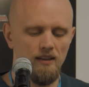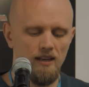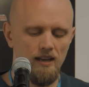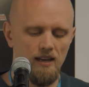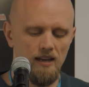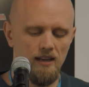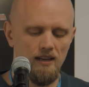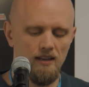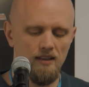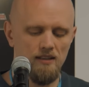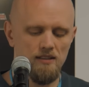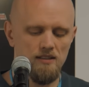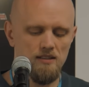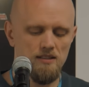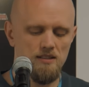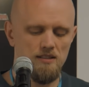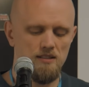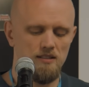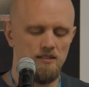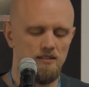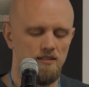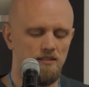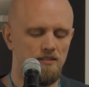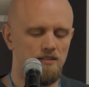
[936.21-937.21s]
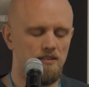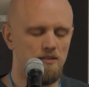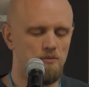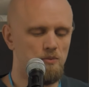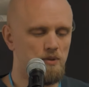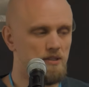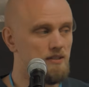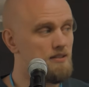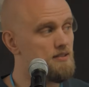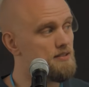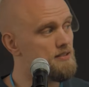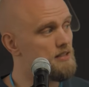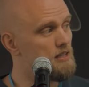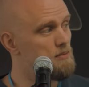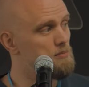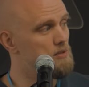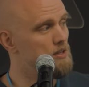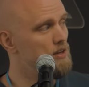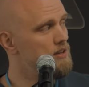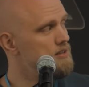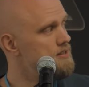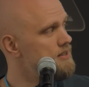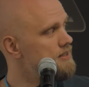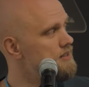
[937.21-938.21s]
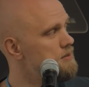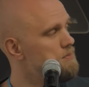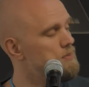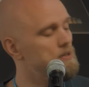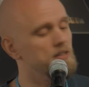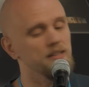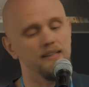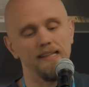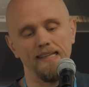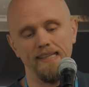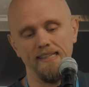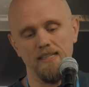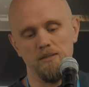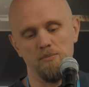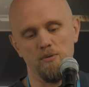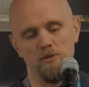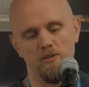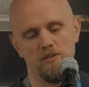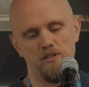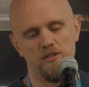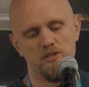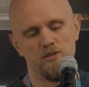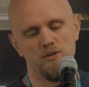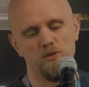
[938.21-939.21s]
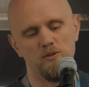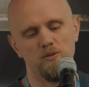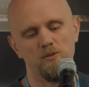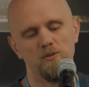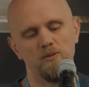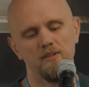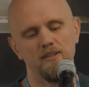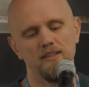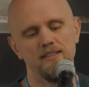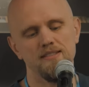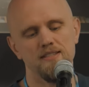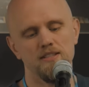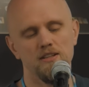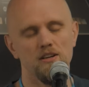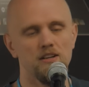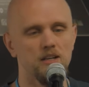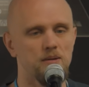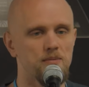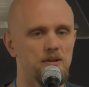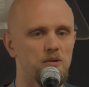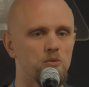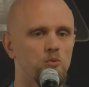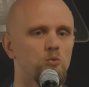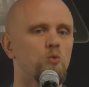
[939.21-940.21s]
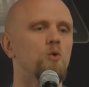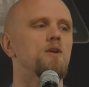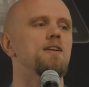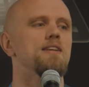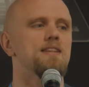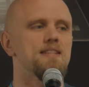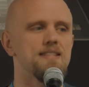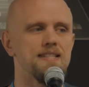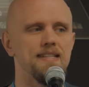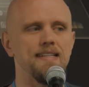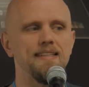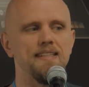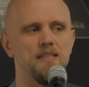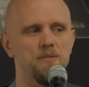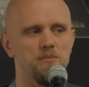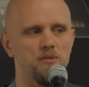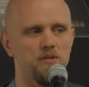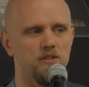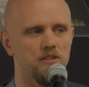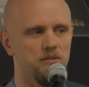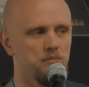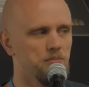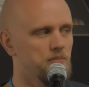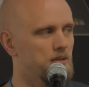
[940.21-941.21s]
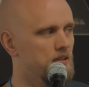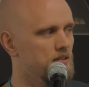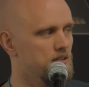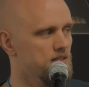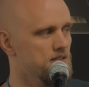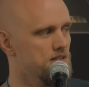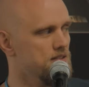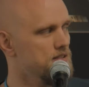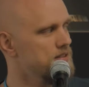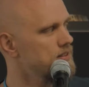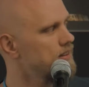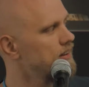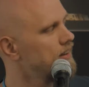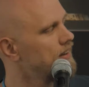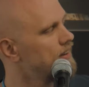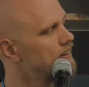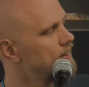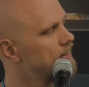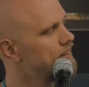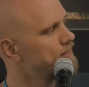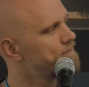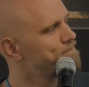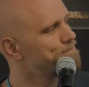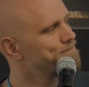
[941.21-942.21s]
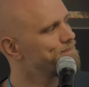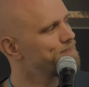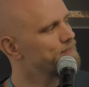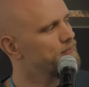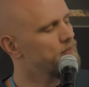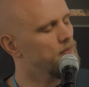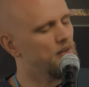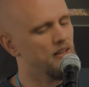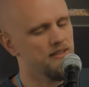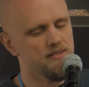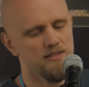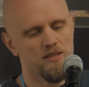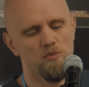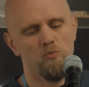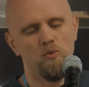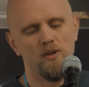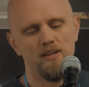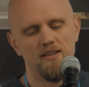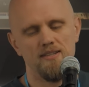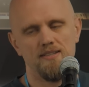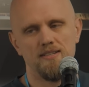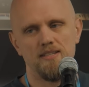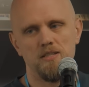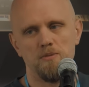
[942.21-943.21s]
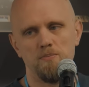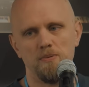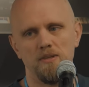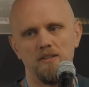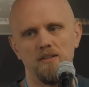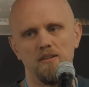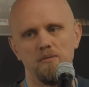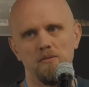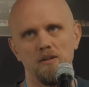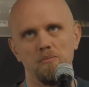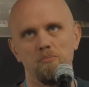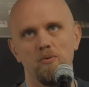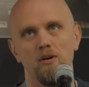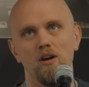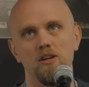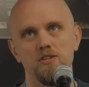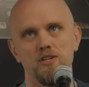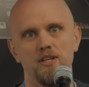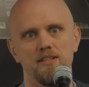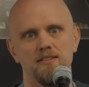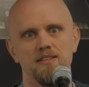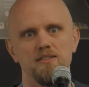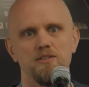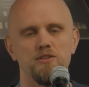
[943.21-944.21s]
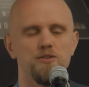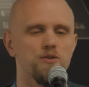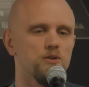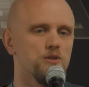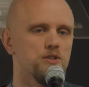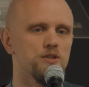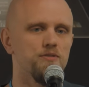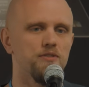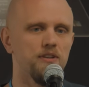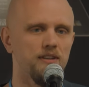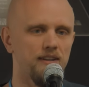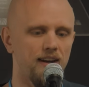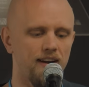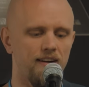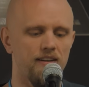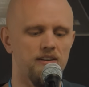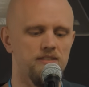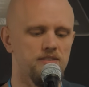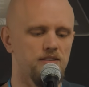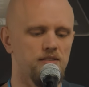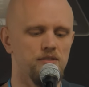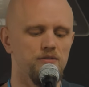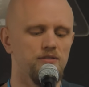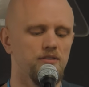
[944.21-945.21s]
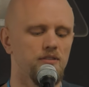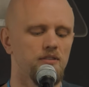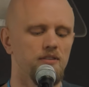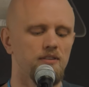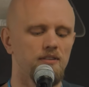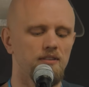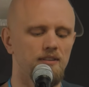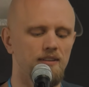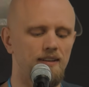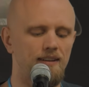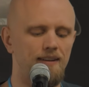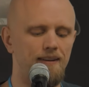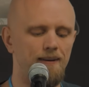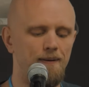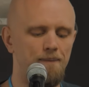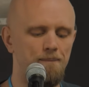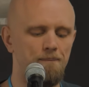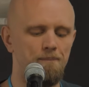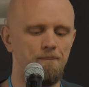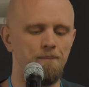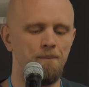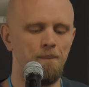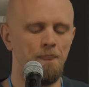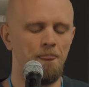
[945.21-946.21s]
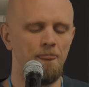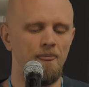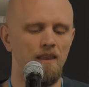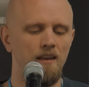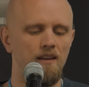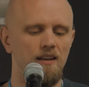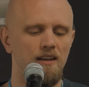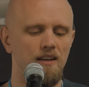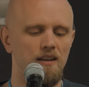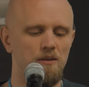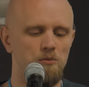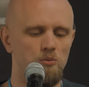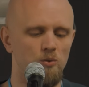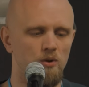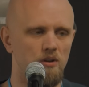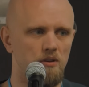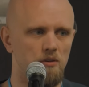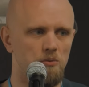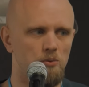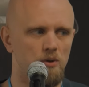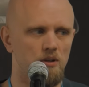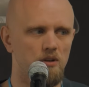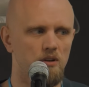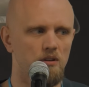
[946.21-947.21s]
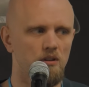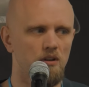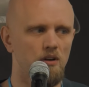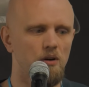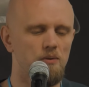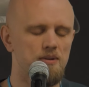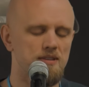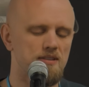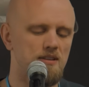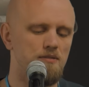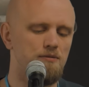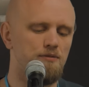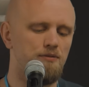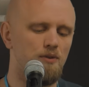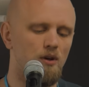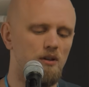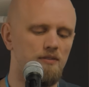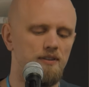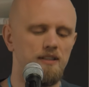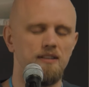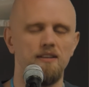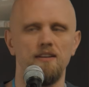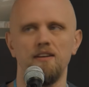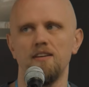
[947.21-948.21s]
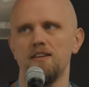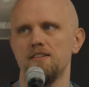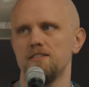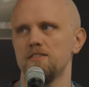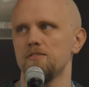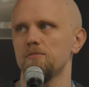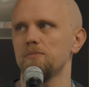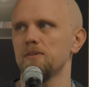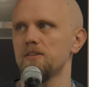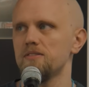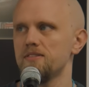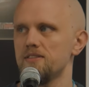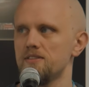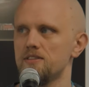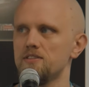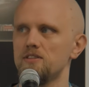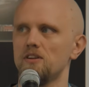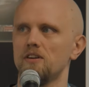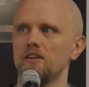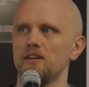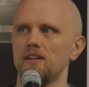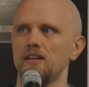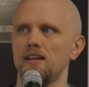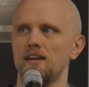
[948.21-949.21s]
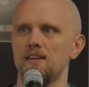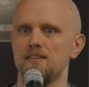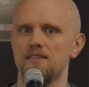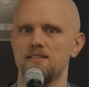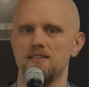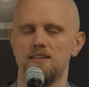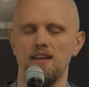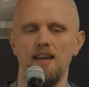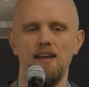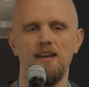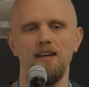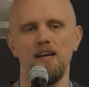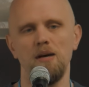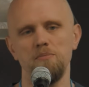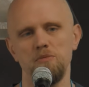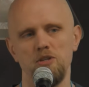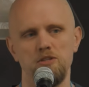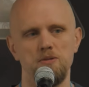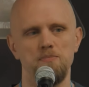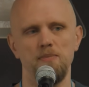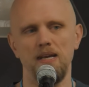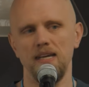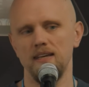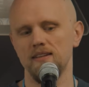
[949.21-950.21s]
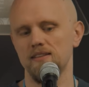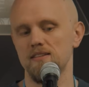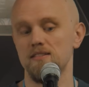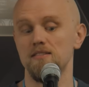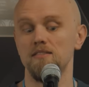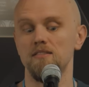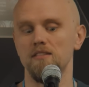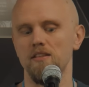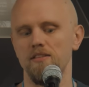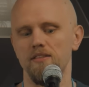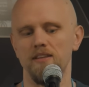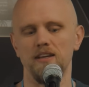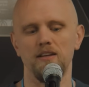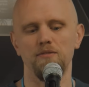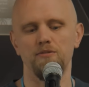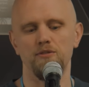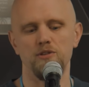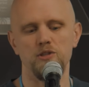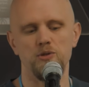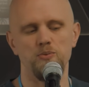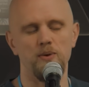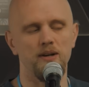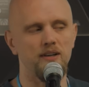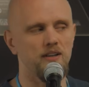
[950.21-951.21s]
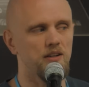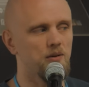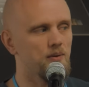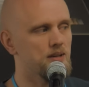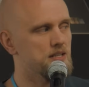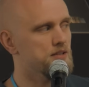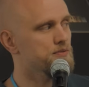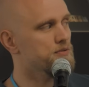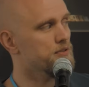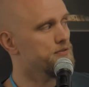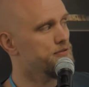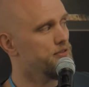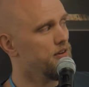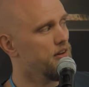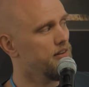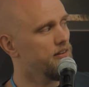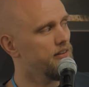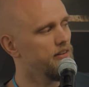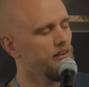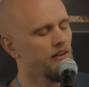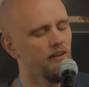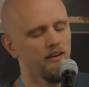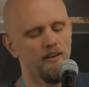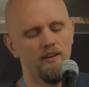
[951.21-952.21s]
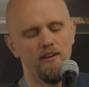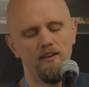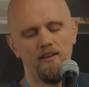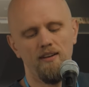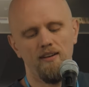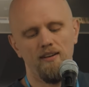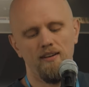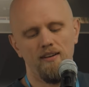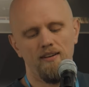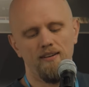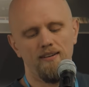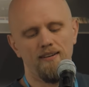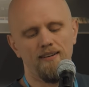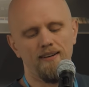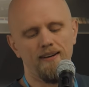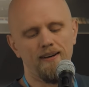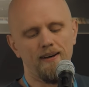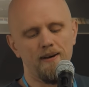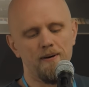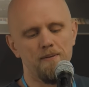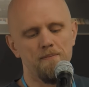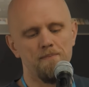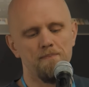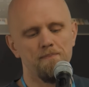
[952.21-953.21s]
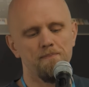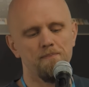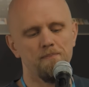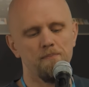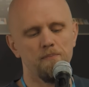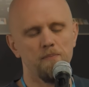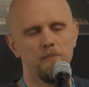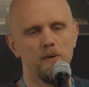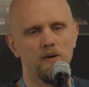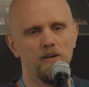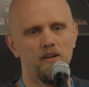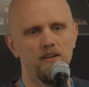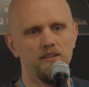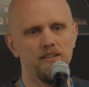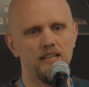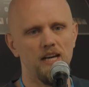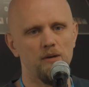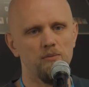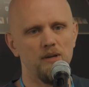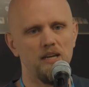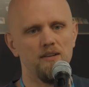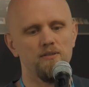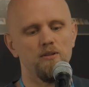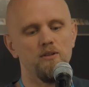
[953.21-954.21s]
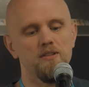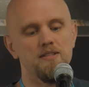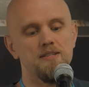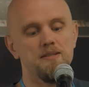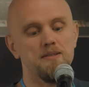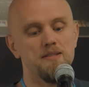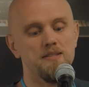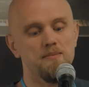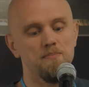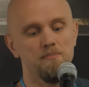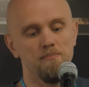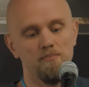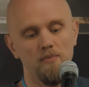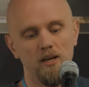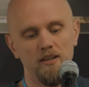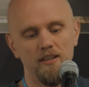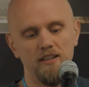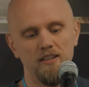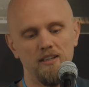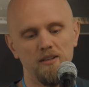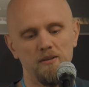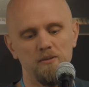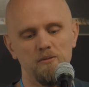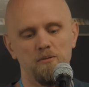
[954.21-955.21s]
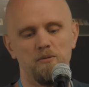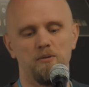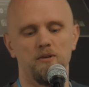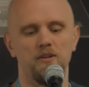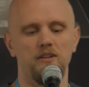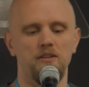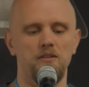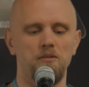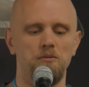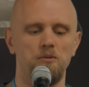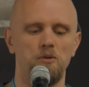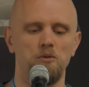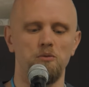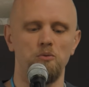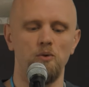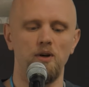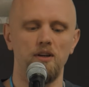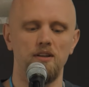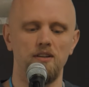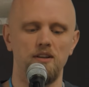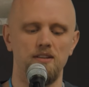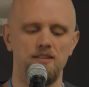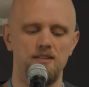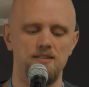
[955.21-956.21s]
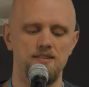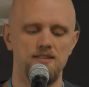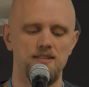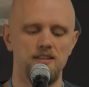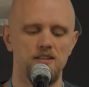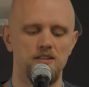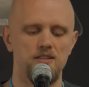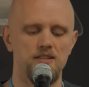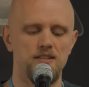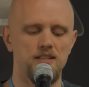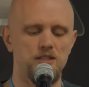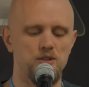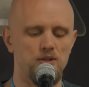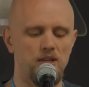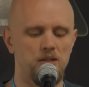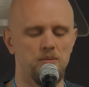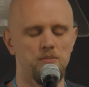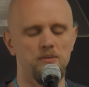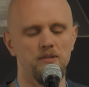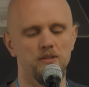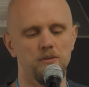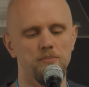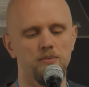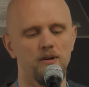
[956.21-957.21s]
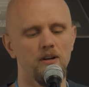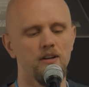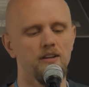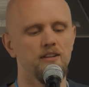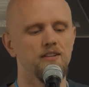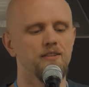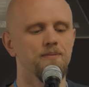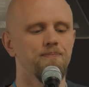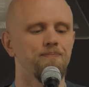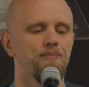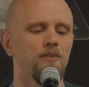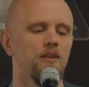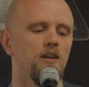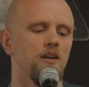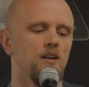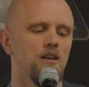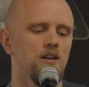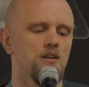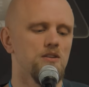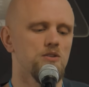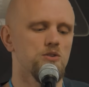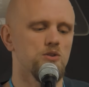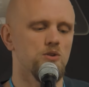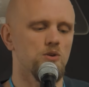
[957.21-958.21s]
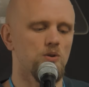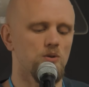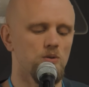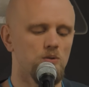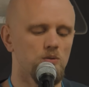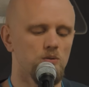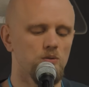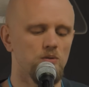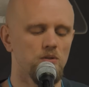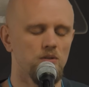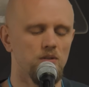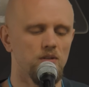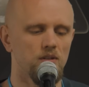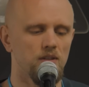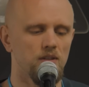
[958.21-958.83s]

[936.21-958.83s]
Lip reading: And what this team does is build Ladybird. So let's talk about what is Ladybird, because in some ways it's been a project in search of a narrative. And we're always evolving the narrative, because it started as, hey, I'm just making this little thing for Serenity OS for fun. But now we have all this money. We're working on this seriously, trying to build a product. So